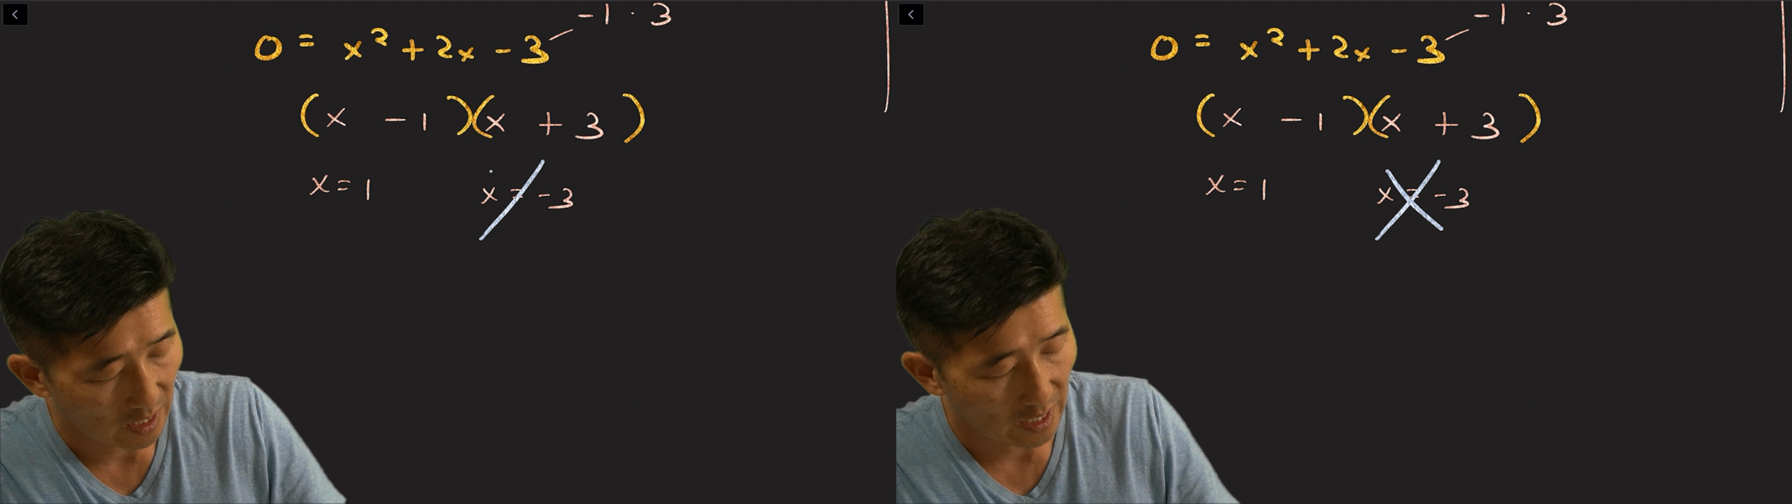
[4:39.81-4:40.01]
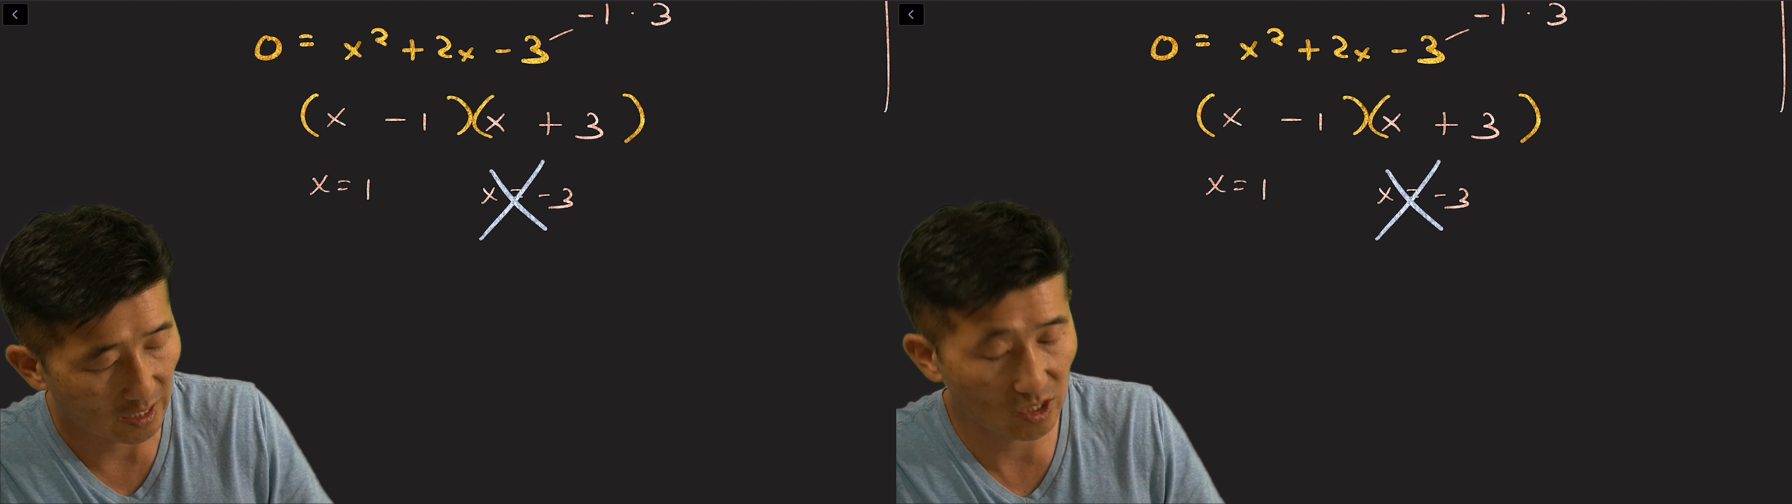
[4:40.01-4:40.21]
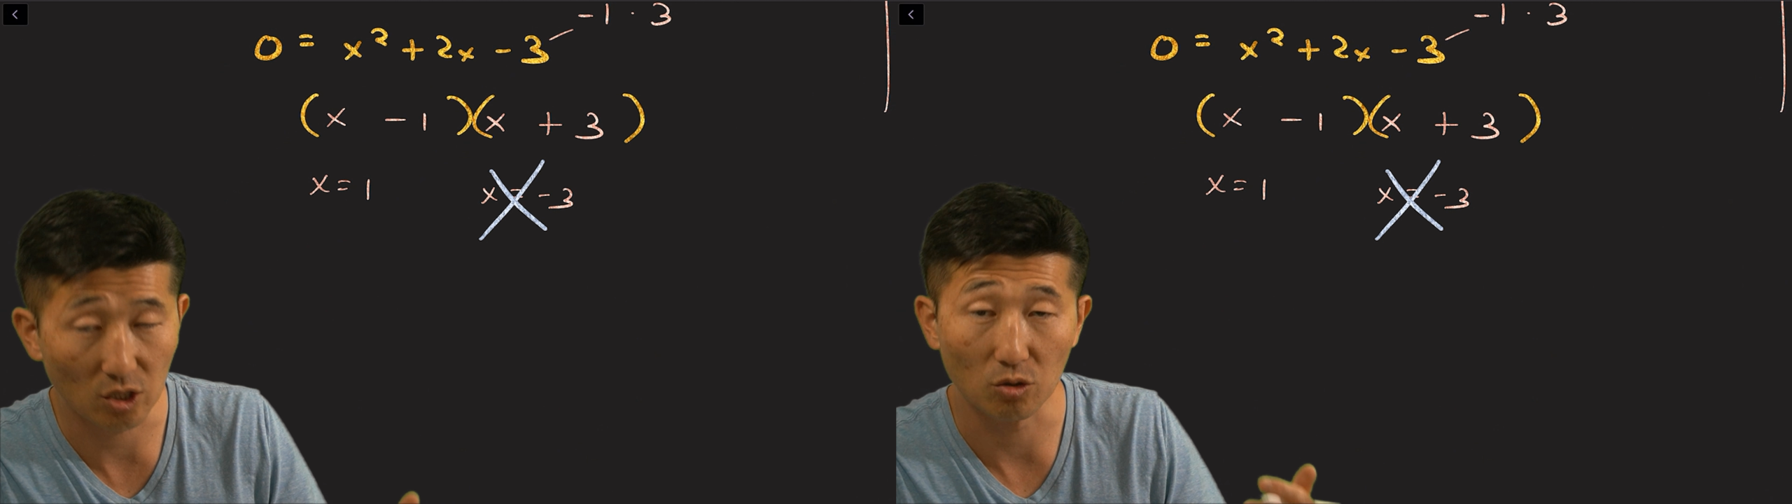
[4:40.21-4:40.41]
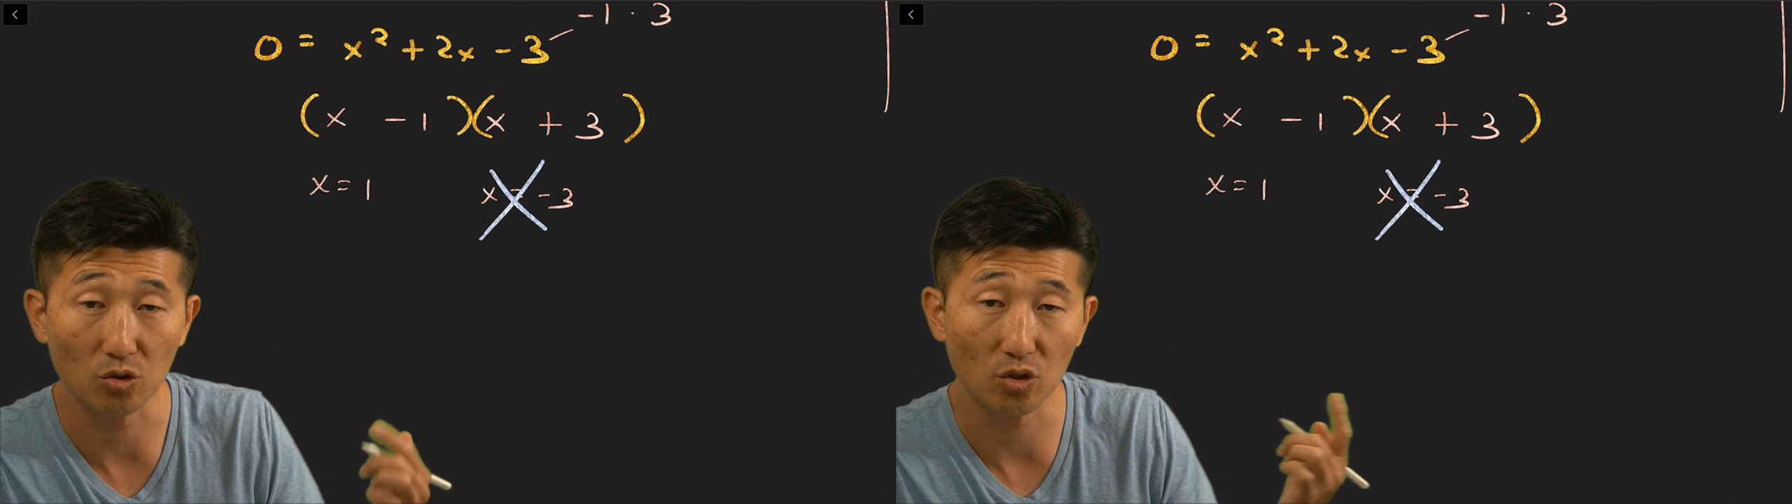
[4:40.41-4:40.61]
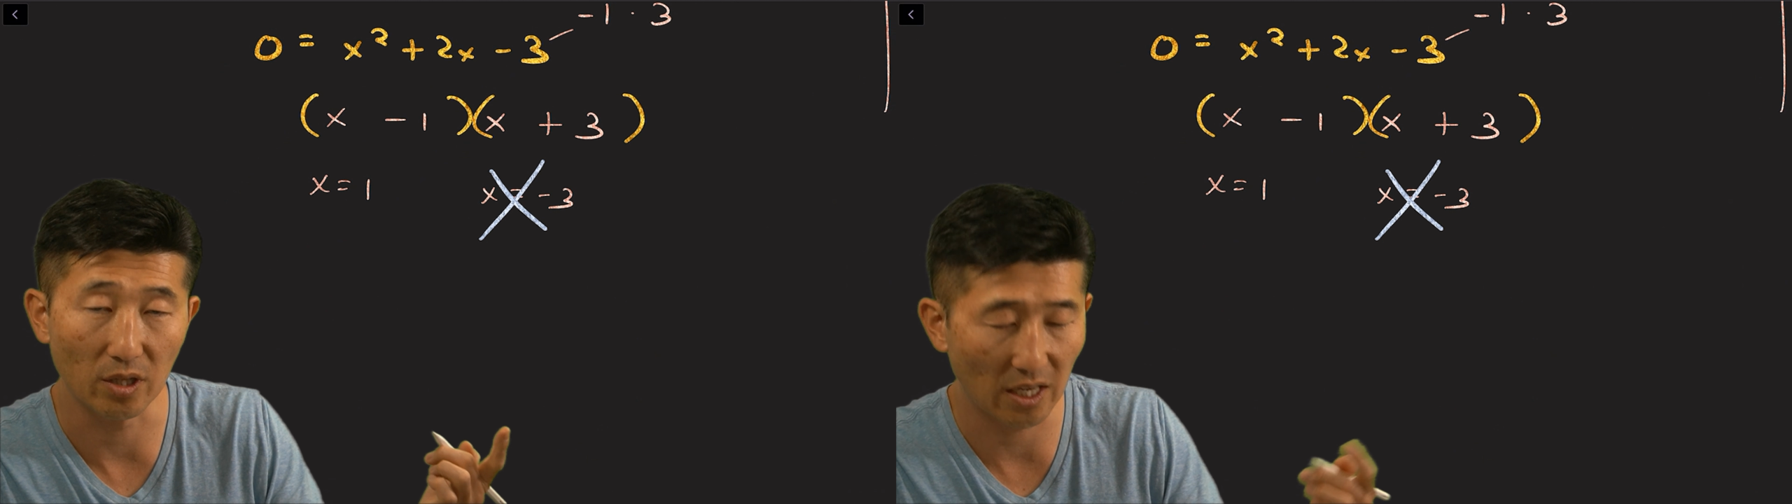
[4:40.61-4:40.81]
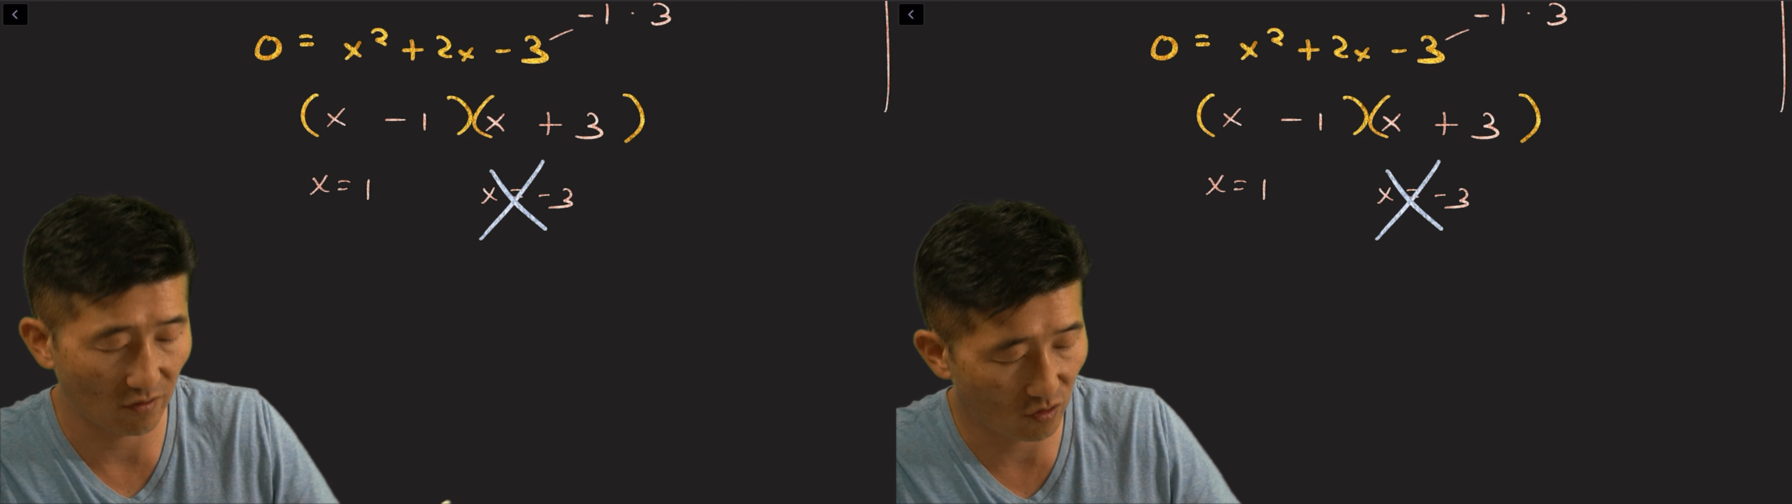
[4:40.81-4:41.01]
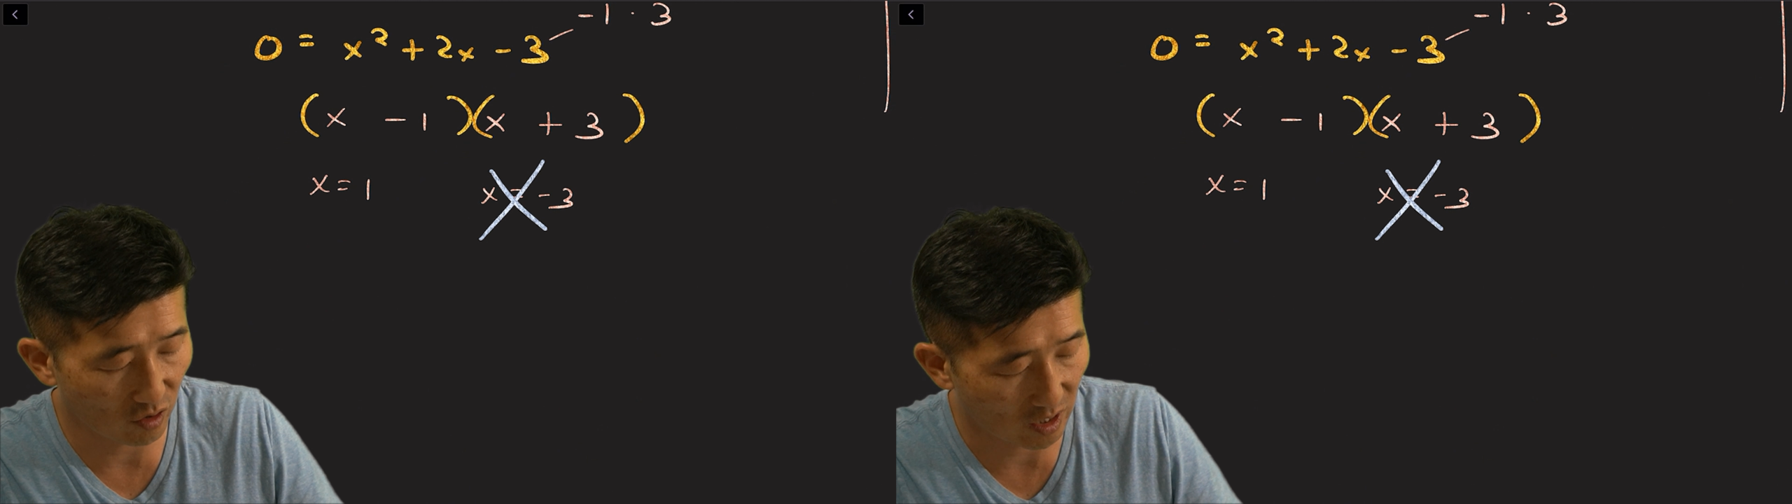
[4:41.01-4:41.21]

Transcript: x equals negative 3.